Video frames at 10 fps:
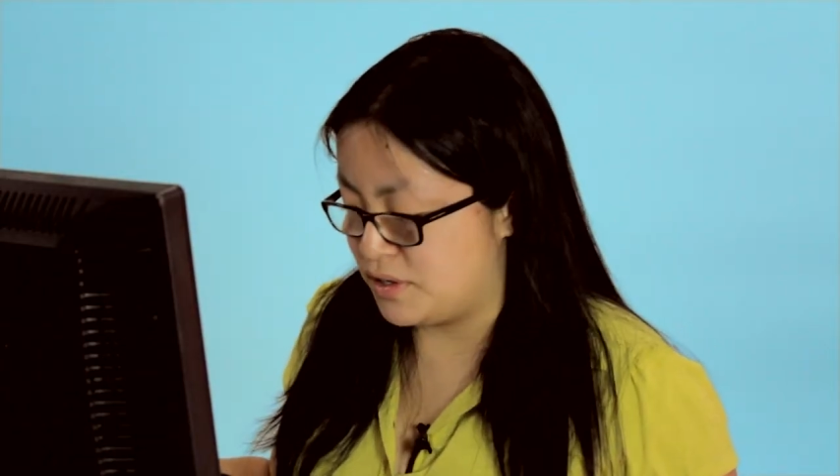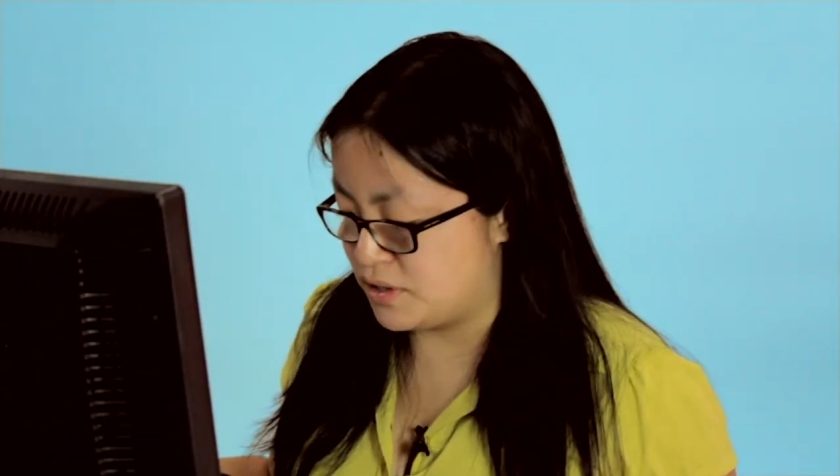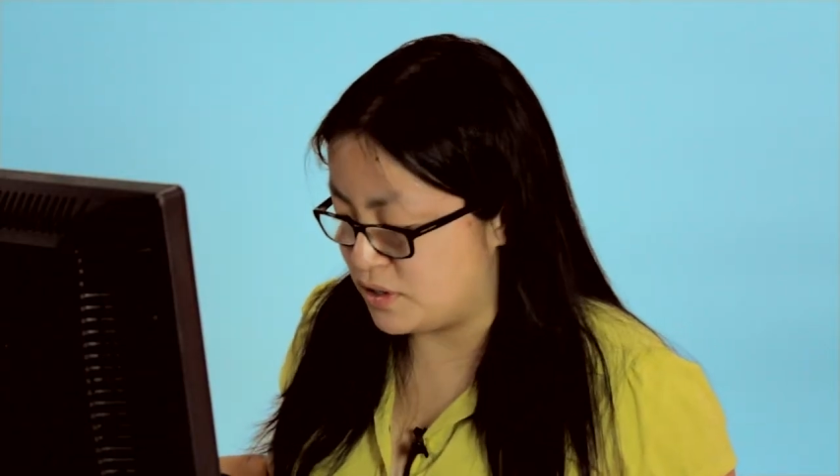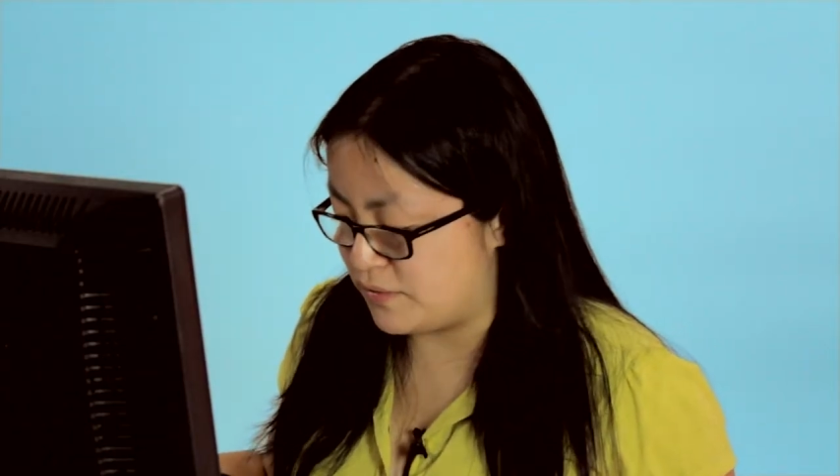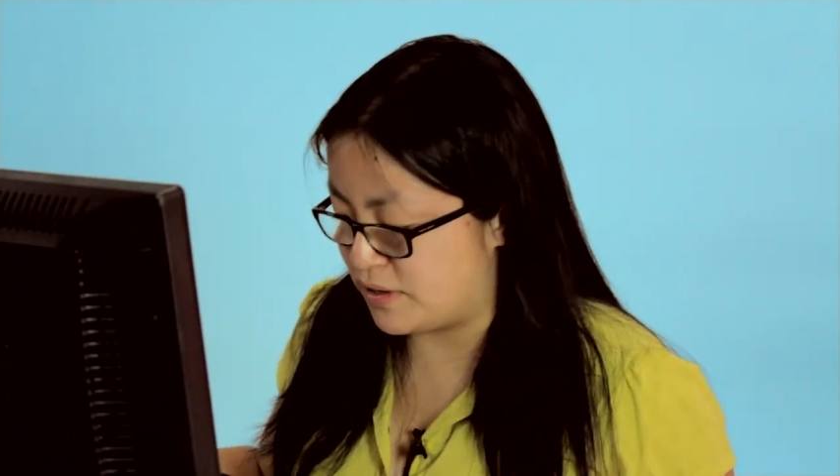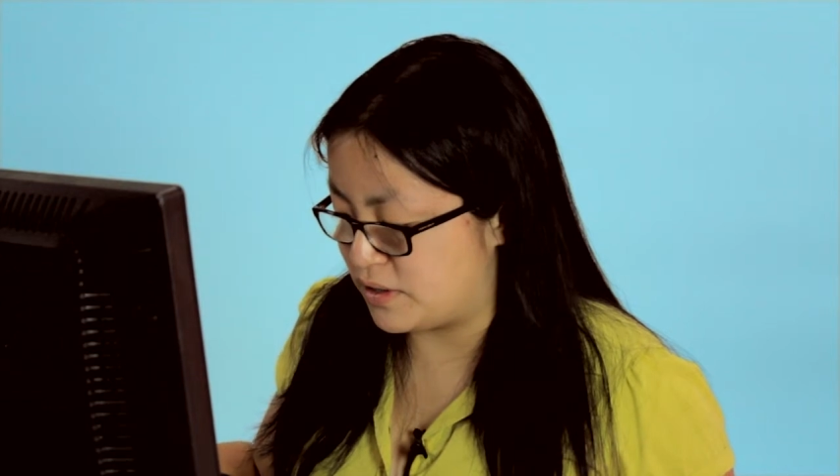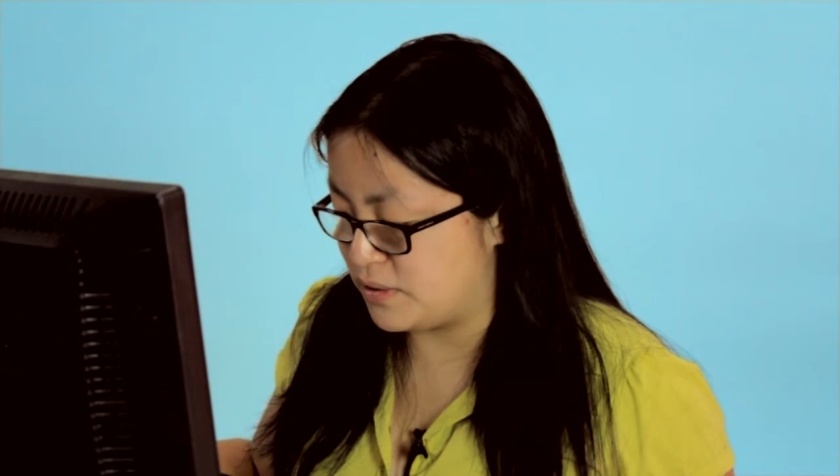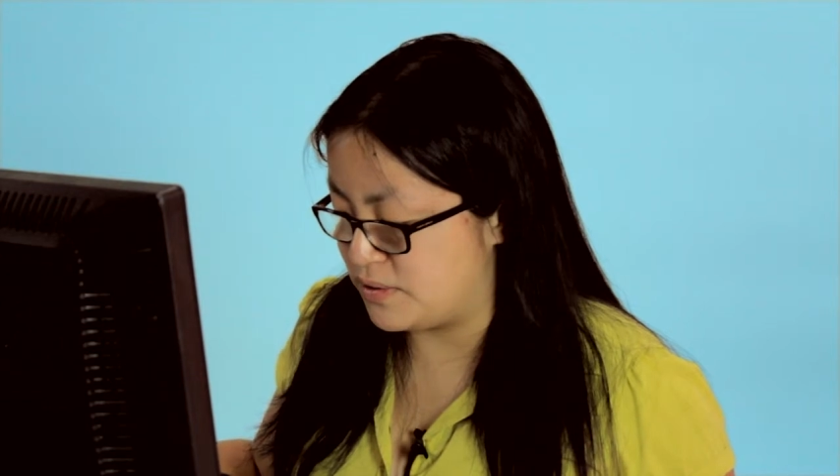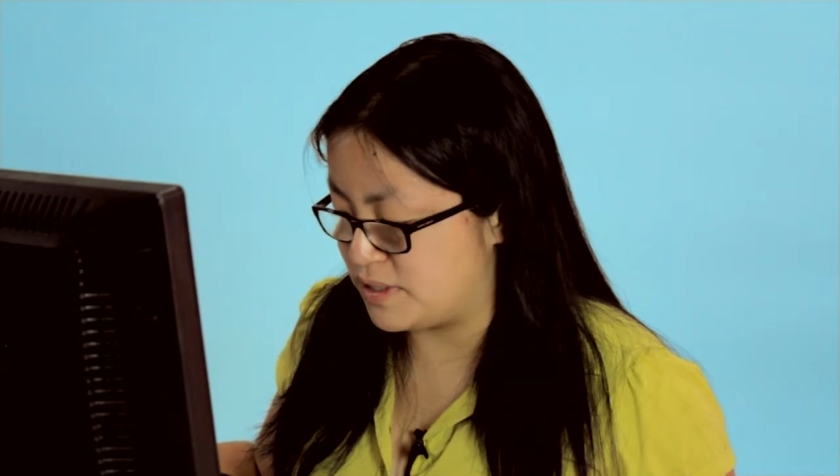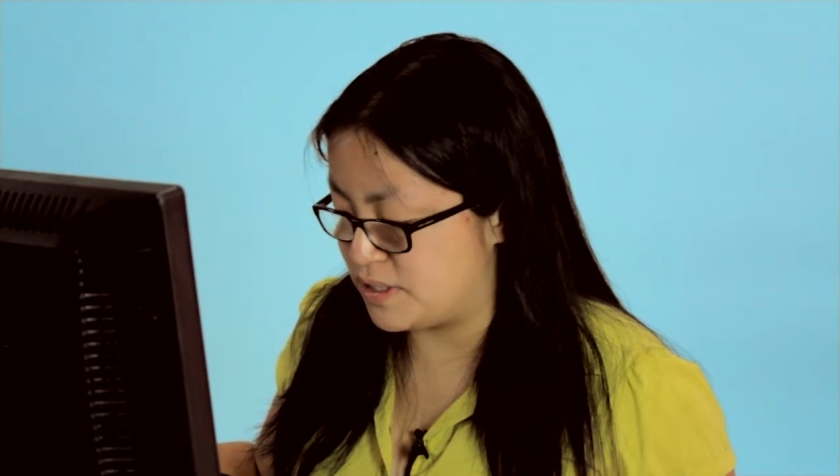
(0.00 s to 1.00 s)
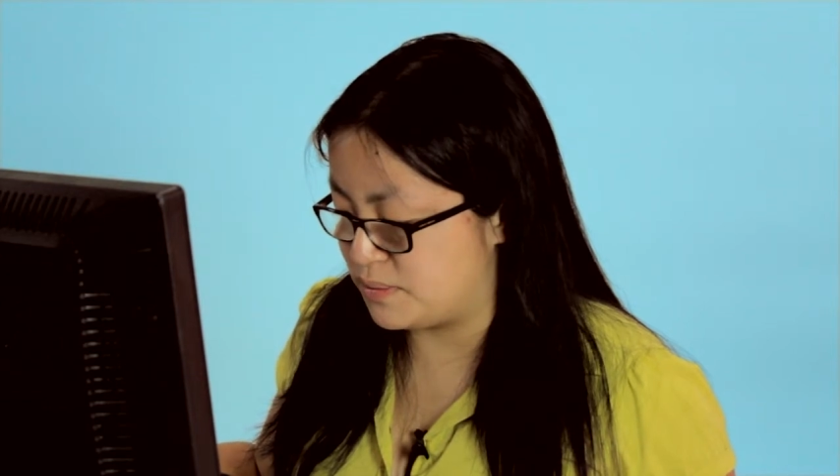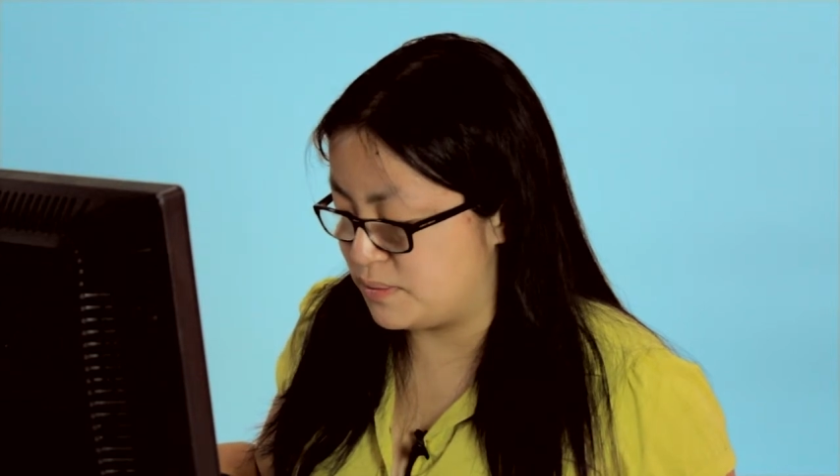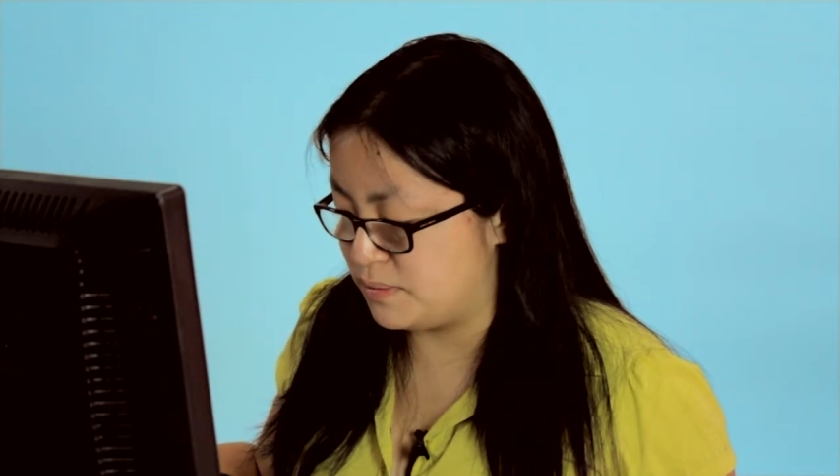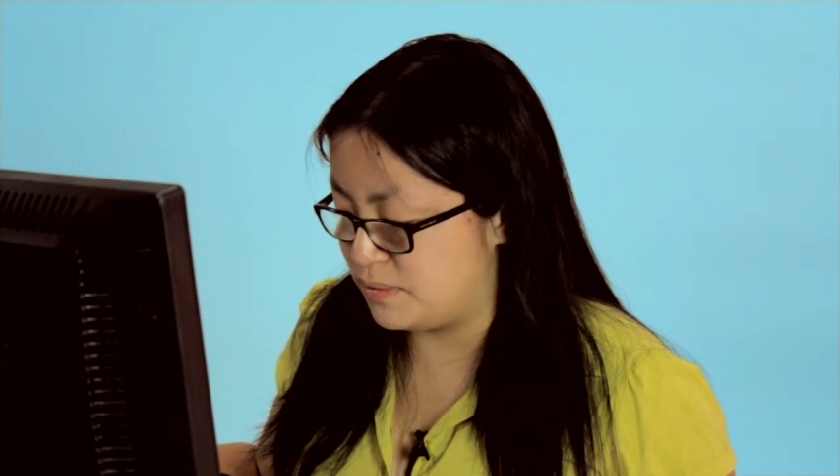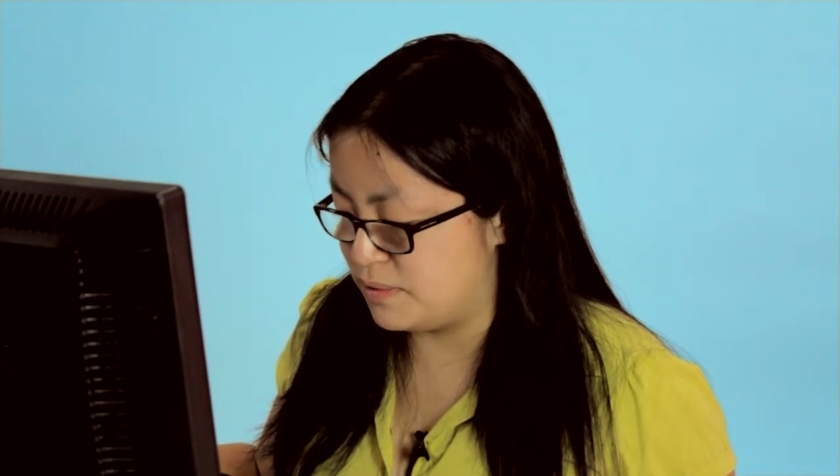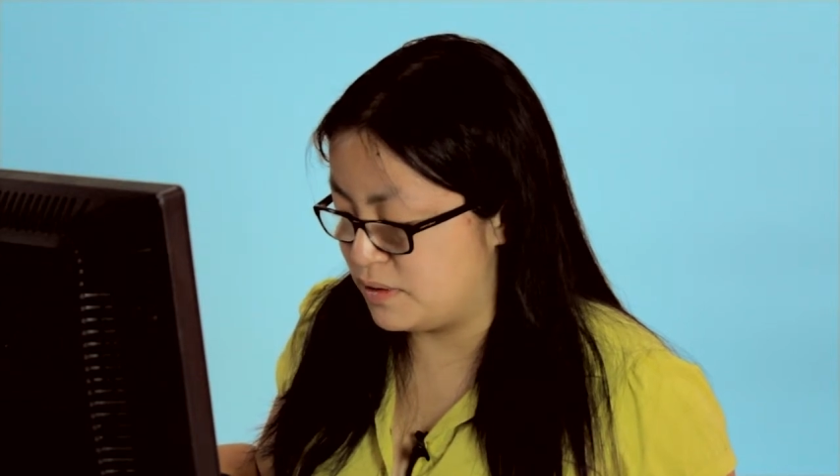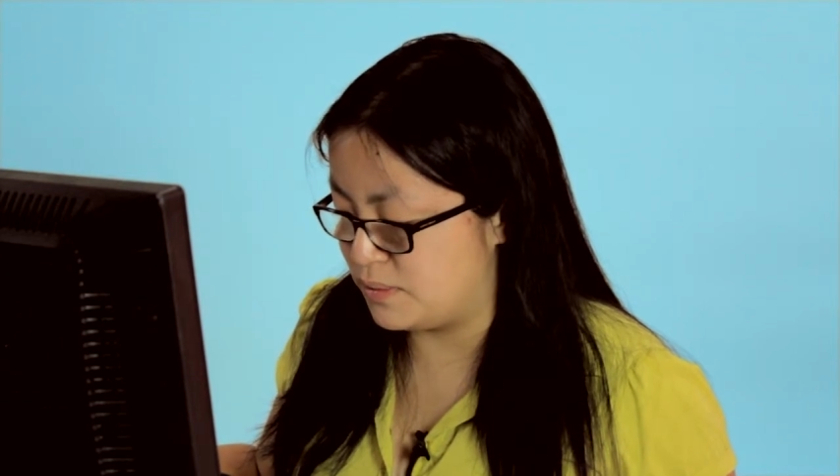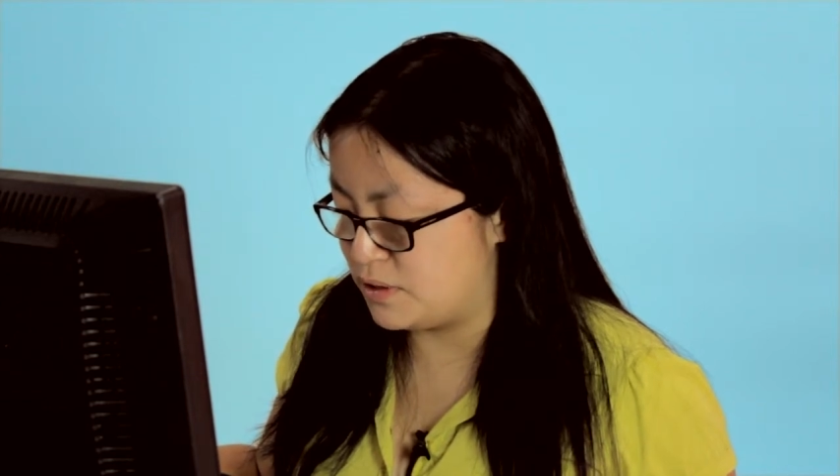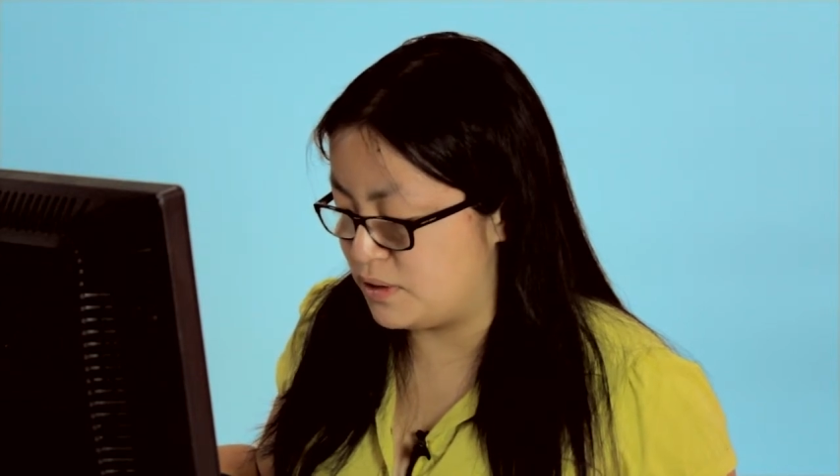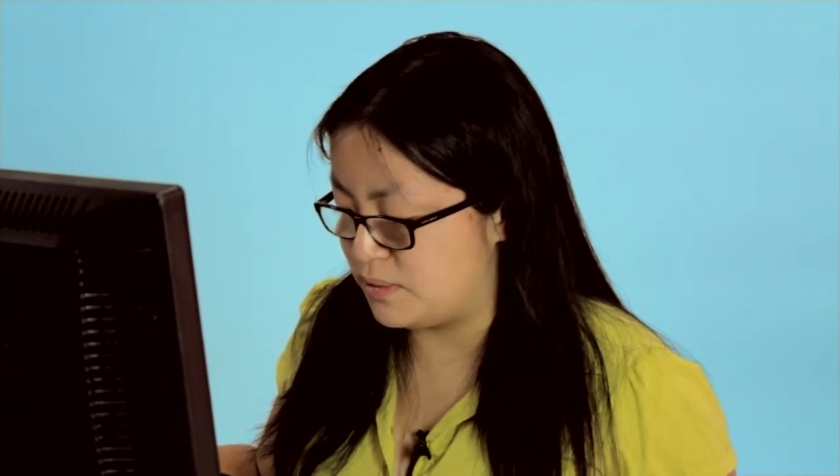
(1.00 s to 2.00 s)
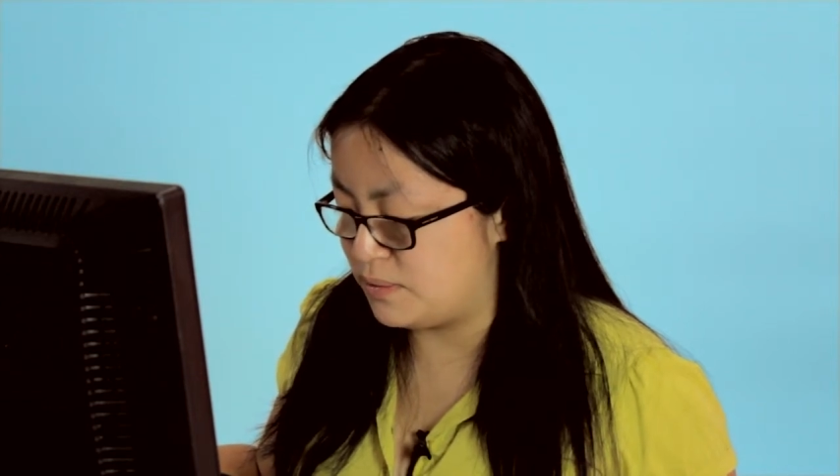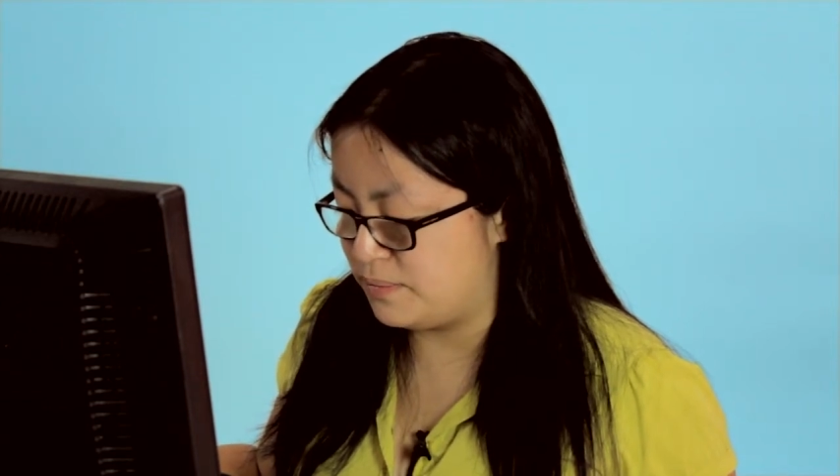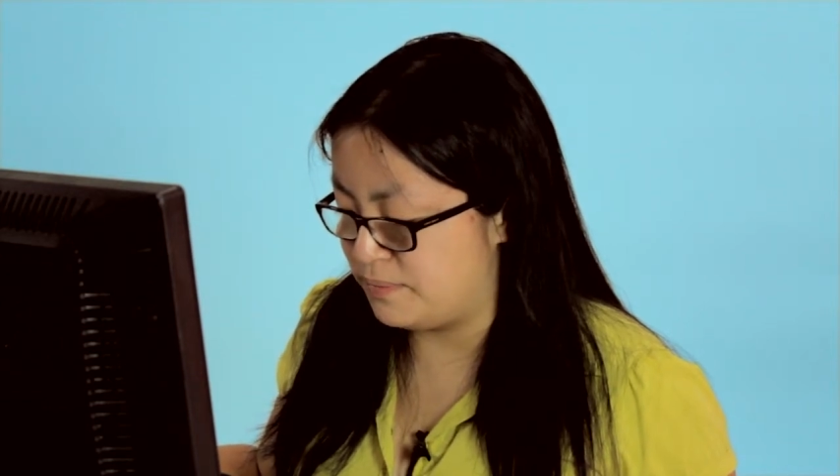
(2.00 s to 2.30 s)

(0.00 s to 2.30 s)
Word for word: So if I close this window